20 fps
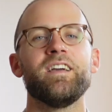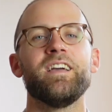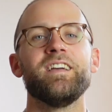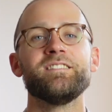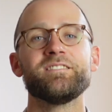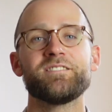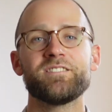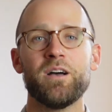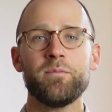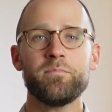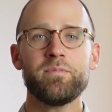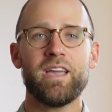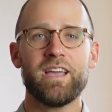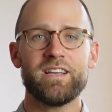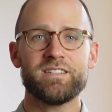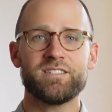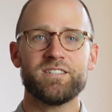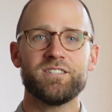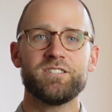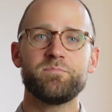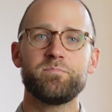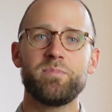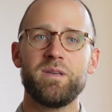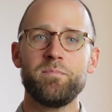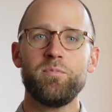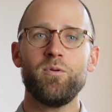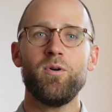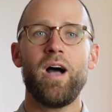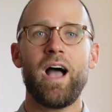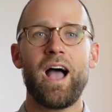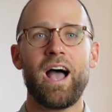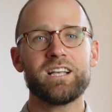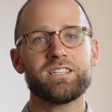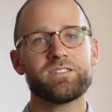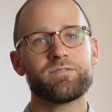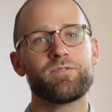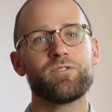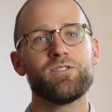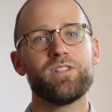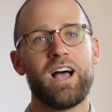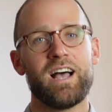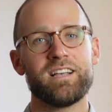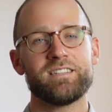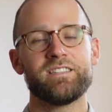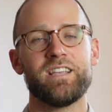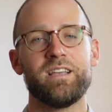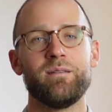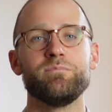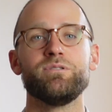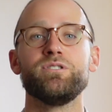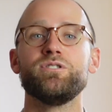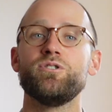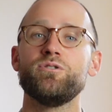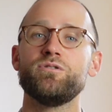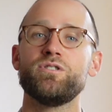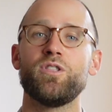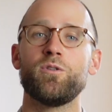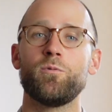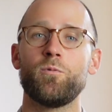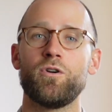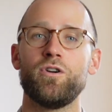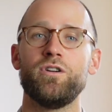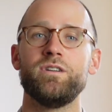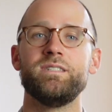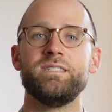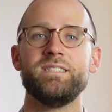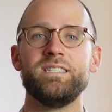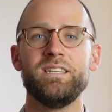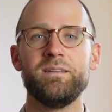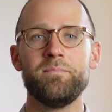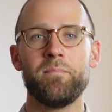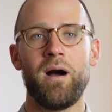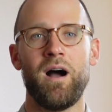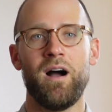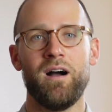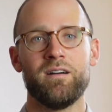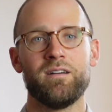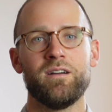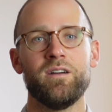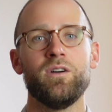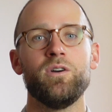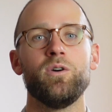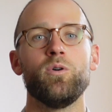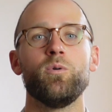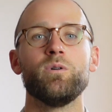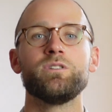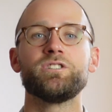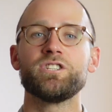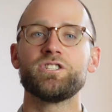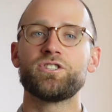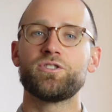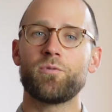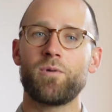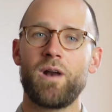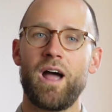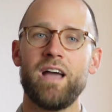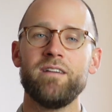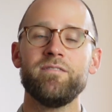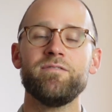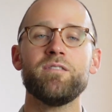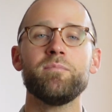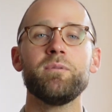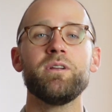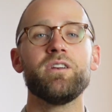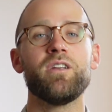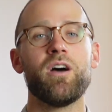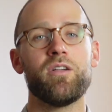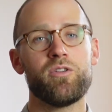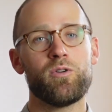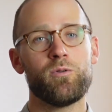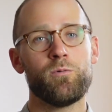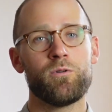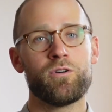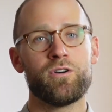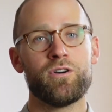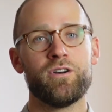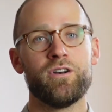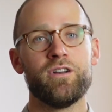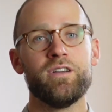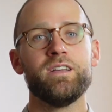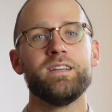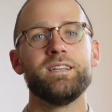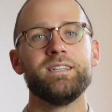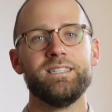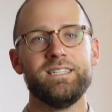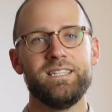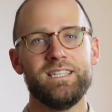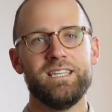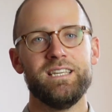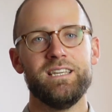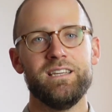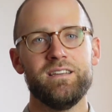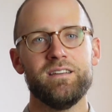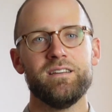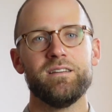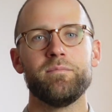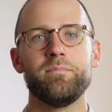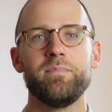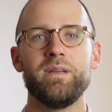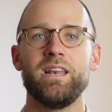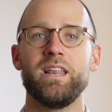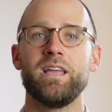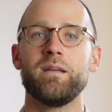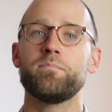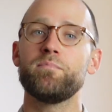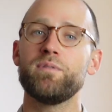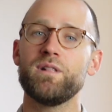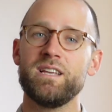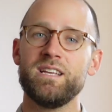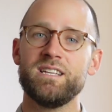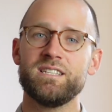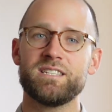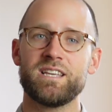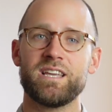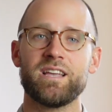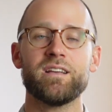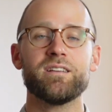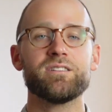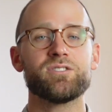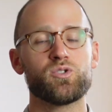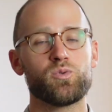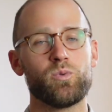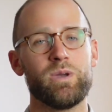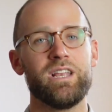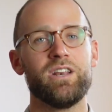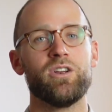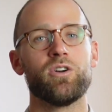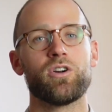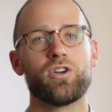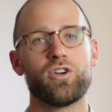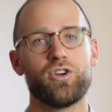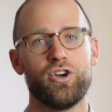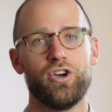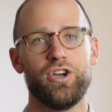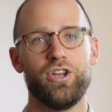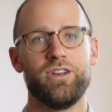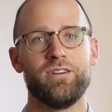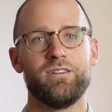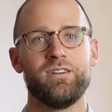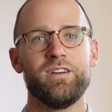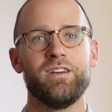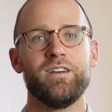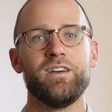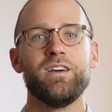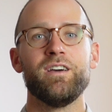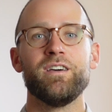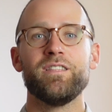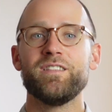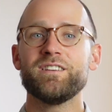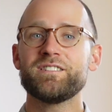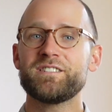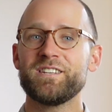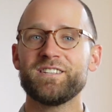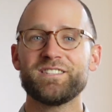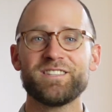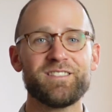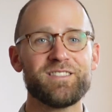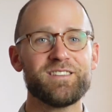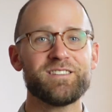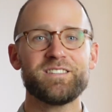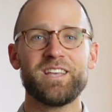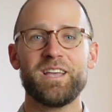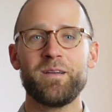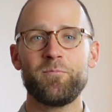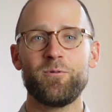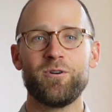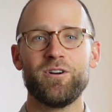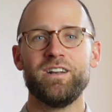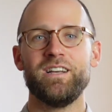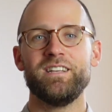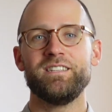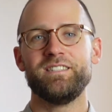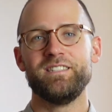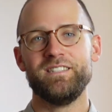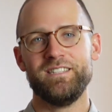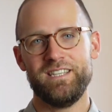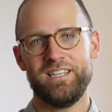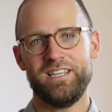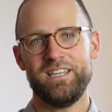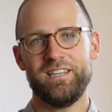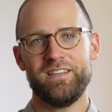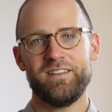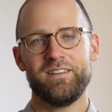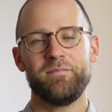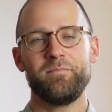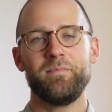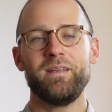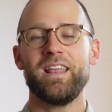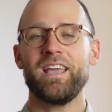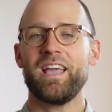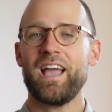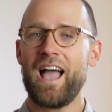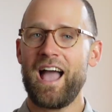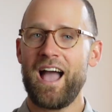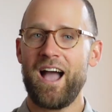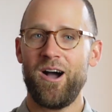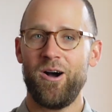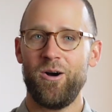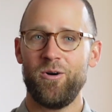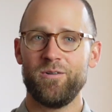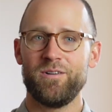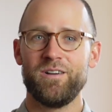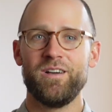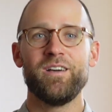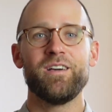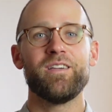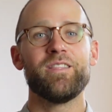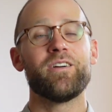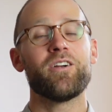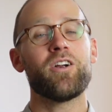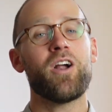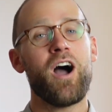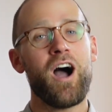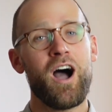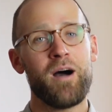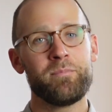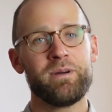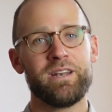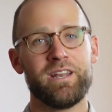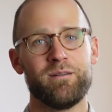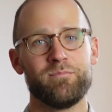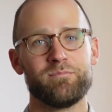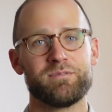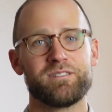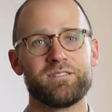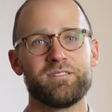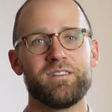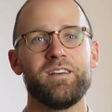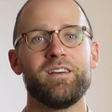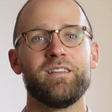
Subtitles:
In some cases, people ask for last names using the word dimang, which is derived from another word di, meaning pleasing, sweet, or good. This isn't the same word as di, meaning how. They're homonyms.